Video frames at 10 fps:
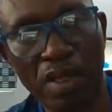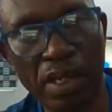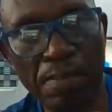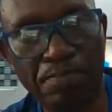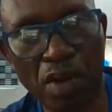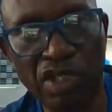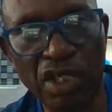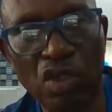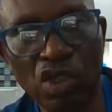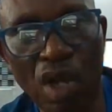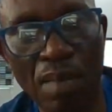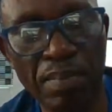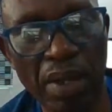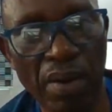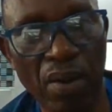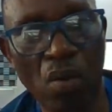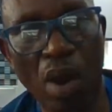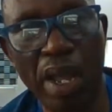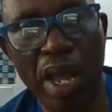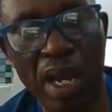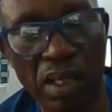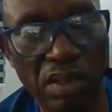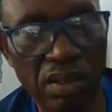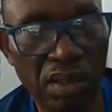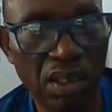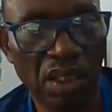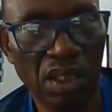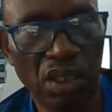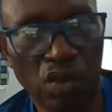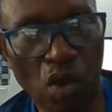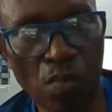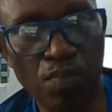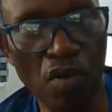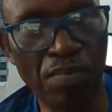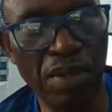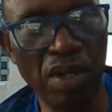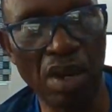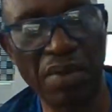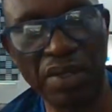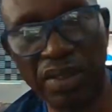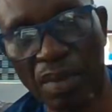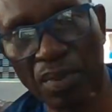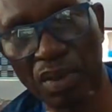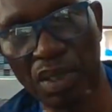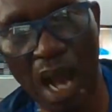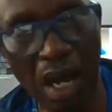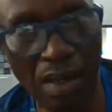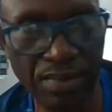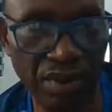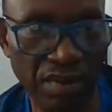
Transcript: the prosecution be required to prove beyond reasonable doubt?